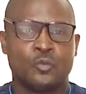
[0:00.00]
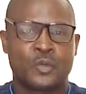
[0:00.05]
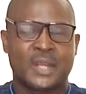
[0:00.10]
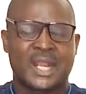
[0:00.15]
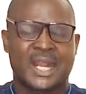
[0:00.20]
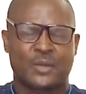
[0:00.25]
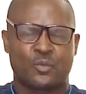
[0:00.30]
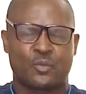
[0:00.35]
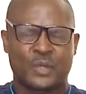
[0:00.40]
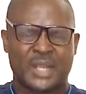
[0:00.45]
We
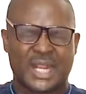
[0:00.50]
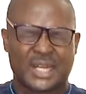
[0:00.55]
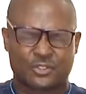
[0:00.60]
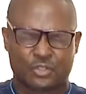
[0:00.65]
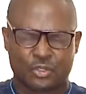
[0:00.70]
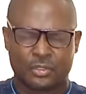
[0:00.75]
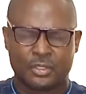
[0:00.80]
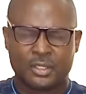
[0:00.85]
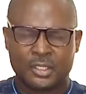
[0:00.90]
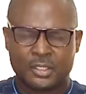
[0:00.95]
are we are
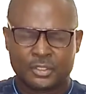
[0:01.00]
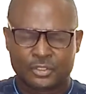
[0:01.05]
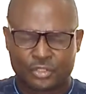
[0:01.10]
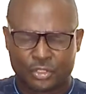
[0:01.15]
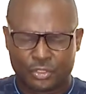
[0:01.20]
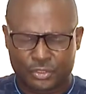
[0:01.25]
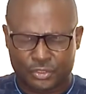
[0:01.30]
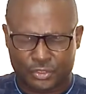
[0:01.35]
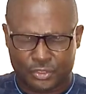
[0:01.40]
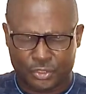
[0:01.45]
to,
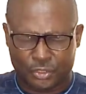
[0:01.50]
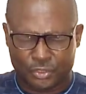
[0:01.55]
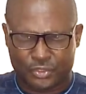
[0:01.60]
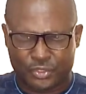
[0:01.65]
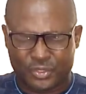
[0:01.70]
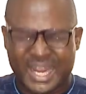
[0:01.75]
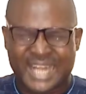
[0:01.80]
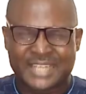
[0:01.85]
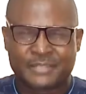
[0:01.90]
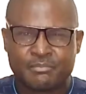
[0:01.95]
to, to,
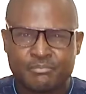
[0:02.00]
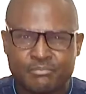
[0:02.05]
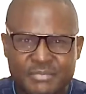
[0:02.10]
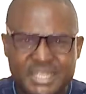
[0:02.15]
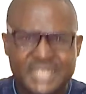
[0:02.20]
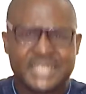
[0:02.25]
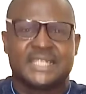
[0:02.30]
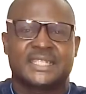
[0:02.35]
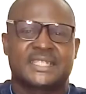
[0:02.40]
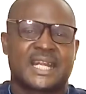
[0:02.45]
to
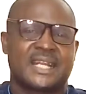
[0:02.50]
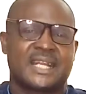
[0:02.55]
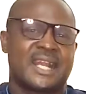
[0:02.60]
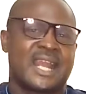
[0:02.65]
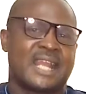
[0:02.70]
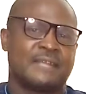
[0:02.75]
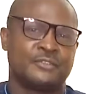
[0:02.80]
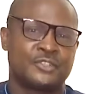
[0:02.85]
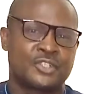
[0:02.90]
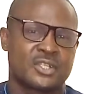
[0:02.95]
administer
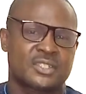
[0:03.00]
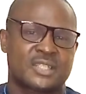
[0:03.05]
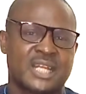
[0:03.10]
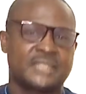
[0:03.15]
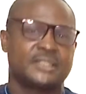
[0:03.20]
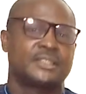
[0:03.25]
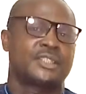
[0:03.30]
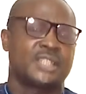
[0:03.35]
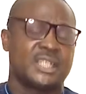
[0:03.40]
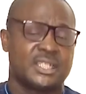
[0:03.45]
life just
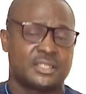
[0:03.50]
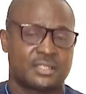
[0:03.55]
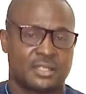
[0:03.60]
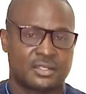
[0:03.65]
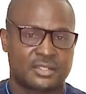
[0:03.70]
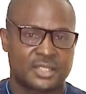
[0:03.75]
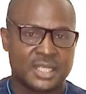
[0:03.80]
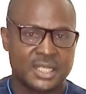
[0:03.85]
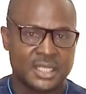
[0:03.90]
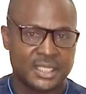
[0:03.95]
like
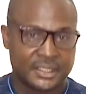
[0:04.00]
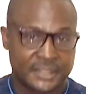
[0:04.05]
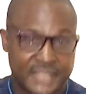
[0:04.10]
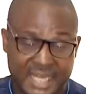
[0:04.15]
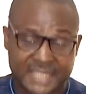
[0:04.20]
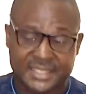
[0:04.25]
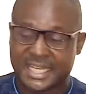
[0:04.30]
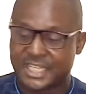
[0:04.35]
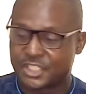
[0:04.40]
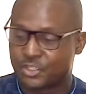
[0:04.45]
Jesus.
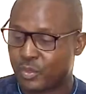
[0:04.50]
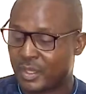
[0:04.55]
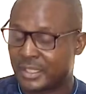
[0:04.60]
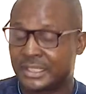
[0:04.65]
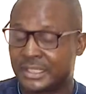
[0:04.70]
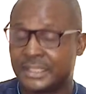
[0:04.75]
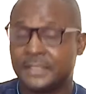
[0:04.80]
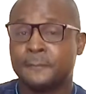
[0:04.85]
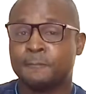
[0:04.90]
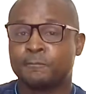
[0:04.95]
That's
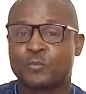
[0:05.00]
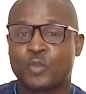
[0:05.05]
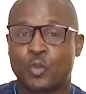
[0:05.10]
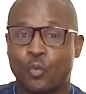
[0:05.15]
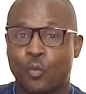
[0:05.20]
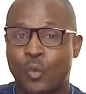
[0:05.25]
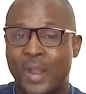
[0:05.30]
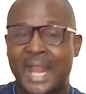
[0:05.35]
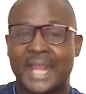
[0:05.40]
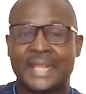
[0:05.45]
actually
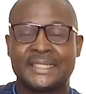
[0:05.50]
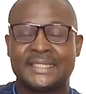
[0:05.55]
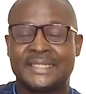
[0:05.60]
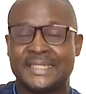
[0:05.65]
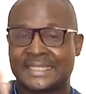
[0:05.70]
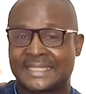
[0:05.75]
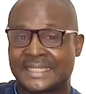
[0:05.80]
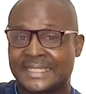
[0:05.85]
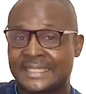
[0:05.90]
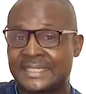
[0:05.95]
why
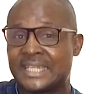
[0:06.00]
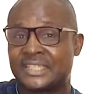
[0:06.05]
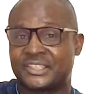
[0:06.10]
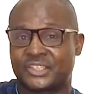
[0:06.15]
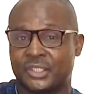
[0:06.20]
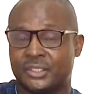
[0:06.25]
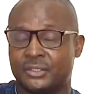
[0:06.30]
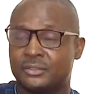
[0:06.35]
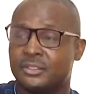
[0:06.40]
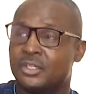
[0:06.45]
the
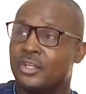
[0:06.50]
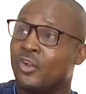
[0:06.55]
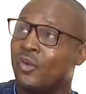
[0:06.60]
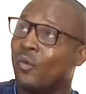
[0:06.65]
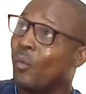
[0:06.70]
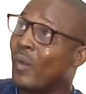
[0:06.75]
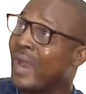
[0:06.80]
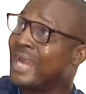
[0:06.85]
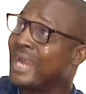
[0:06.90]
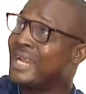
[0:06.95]
creation,
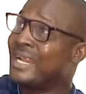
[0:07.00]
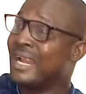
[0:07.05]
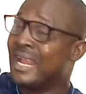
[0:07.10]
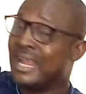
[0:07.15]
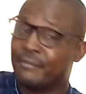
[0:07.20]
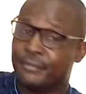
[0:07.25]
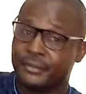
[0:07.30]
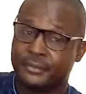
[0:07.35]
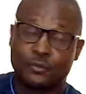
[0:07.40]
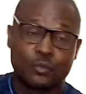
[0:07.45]
why
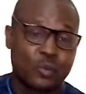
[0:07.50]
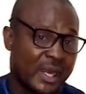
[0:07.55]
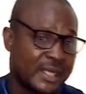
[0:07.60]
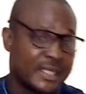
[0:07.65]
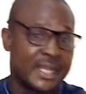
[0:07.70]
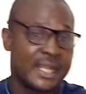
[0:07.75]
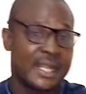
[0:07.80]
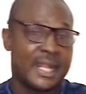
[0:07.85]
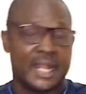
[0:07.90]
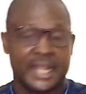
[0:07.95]
heaven, why
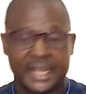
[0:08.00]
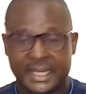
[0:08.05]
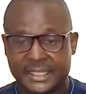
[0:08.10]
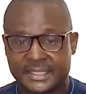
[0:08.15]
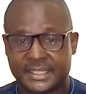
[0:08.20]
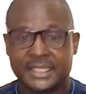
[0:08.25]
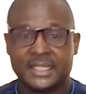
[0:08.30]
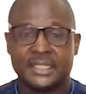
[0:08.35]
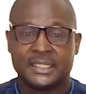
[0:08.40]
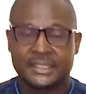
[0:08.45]
the
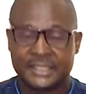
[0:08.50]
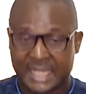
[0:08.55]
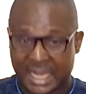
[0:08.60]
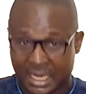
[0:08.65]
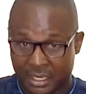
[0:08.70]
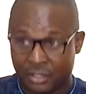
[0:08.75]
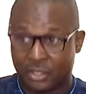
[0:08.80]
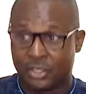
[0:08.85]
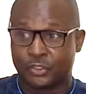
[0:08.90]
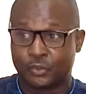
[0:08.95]
earth, they
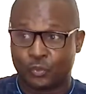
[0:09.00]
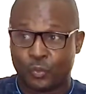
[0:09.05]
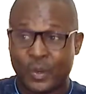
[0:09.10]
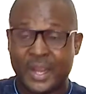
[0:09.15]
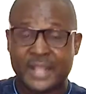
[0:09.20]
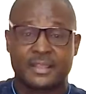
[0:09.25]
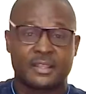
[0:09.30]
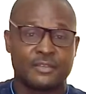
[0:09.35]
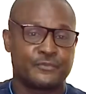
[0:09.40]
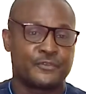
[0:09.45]
are all
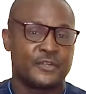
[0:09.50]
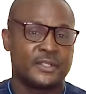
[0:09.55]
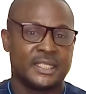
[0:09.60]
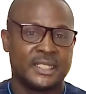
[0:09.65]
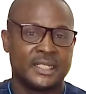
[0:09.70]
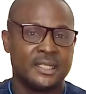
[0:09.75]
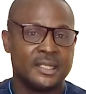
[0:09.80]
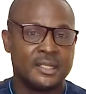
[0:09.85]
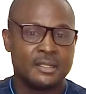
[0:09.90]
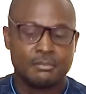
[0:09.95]
waiting for
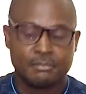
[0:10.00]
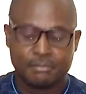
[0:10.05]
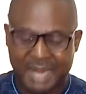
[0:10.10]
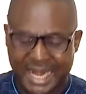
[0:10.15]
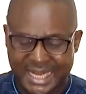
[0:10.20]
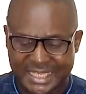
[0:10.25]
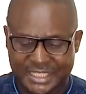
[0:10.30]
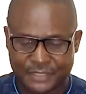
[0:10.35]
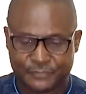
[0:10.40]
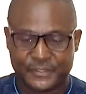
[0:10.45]
the
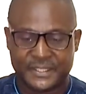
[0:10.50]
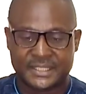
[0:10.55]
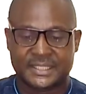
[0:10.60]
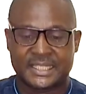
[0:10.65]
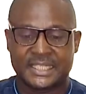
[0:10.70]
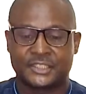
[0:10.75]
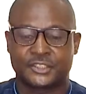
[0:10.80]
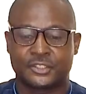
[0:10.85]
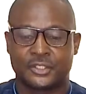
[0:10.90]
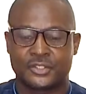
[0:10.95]

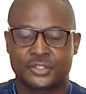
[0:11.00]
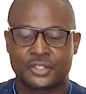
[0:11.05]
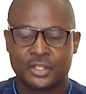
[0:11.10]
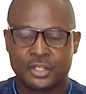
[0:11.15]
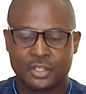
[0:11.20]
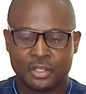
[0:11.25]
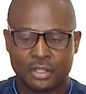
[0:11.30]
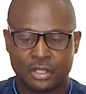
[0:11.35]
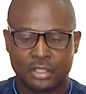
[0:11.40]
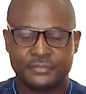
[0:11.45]
manifestations
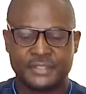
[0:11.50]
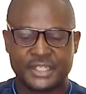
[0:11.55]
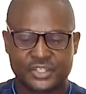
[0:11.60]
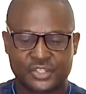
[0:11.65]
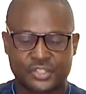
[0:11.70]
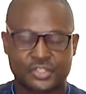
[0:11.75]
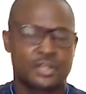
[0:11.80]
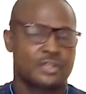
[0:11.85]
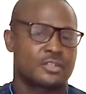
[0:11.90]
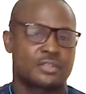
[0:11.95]
of the
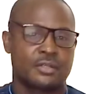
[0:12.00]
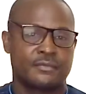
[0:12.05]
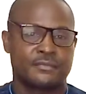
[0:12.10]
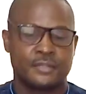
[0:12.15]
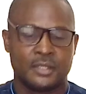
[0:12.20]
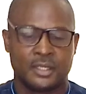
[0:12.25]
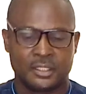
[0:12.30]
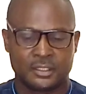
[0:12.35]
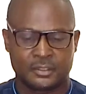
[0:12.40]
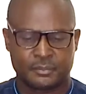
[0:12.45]
sons of
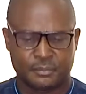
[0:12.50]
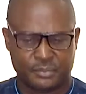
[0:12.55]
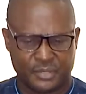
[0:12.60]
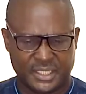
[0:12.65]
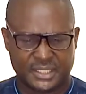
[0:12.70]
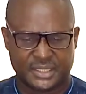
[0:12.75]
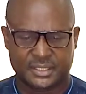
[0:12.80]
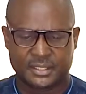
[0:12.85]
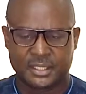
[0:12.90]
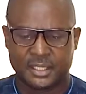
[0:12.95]
God.
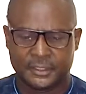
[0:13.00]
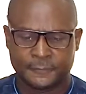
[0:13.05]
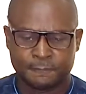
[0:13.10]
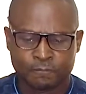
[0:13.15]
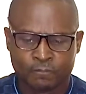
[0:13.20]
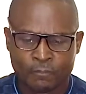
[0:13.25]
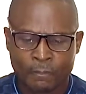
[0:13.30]
Praise God.